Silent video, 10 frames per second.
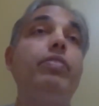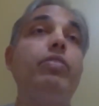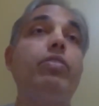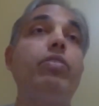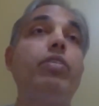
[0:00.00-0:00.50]

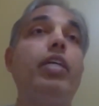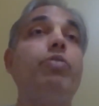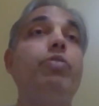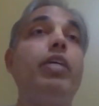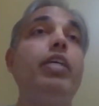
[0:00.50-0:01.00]
So that's
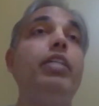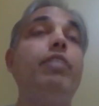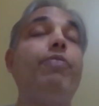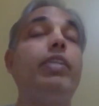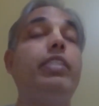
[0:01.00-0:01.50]
why in
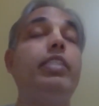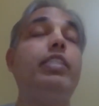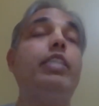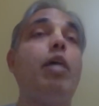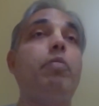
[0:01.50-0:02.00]
the first
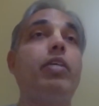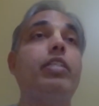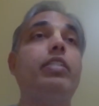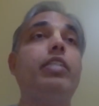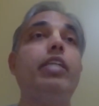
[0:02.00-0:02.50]
6 chapters
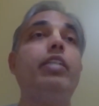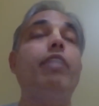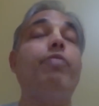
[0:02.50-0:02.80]
Krishna is saying,